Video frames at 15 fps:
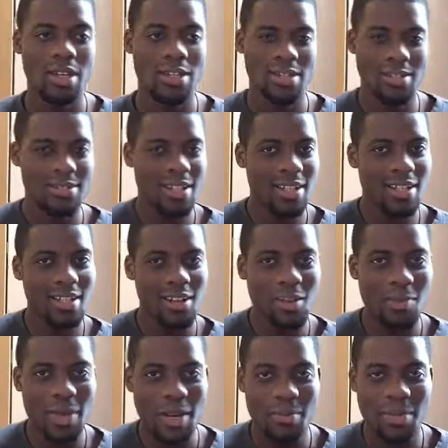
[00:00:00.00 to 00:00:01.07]
So I was telling her
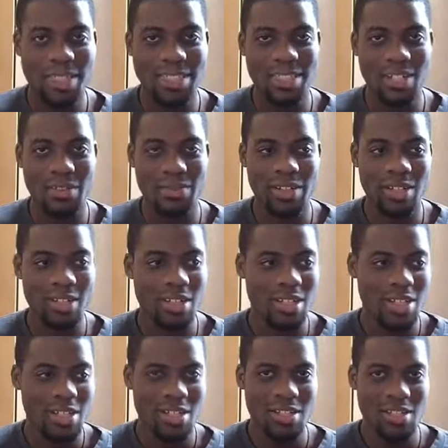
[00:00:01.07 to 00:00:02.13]
about myself, and
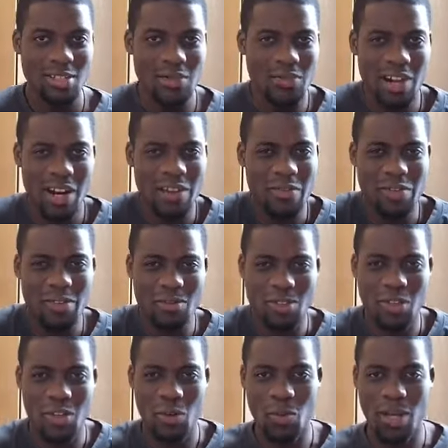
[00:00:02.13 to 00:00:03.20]
so far everything was
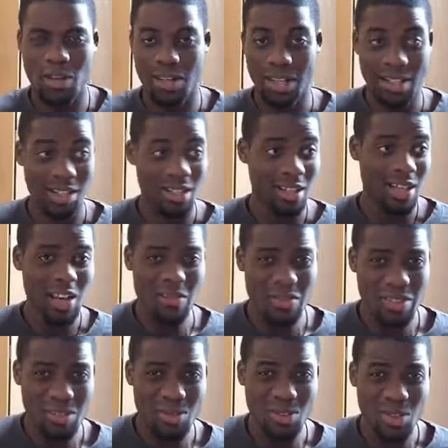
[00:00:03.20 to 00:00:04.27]
going well. Like
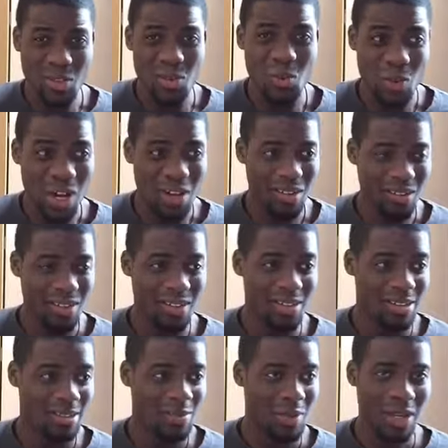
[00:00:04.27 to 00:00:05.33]
everything was going well.
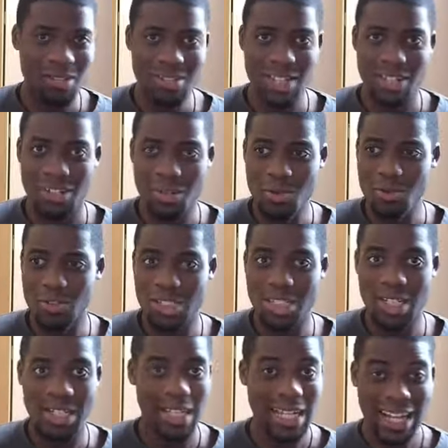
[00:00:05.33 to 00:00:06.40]
I was like, oh
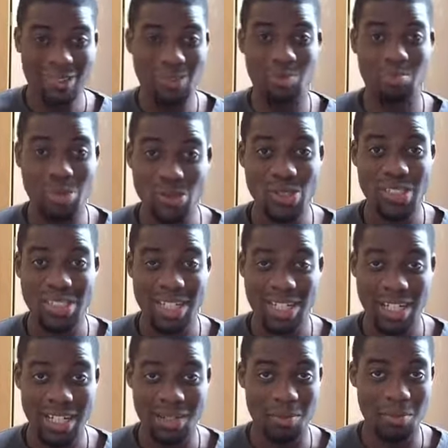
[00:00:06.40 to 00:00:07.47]
shit, like I was
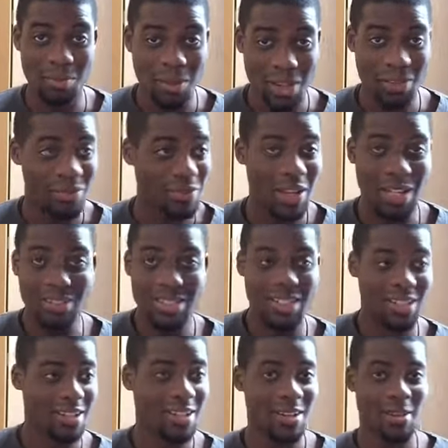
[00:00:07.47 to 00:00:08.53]
bullshitting like a month. I was
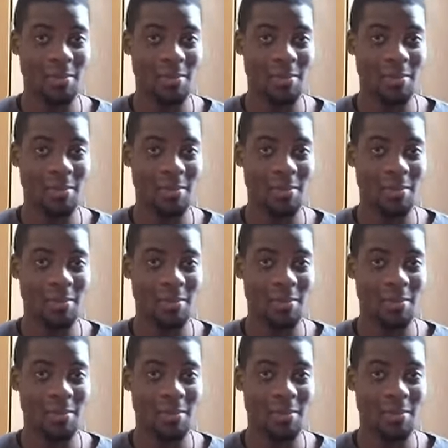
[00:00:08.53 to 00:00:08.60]
like,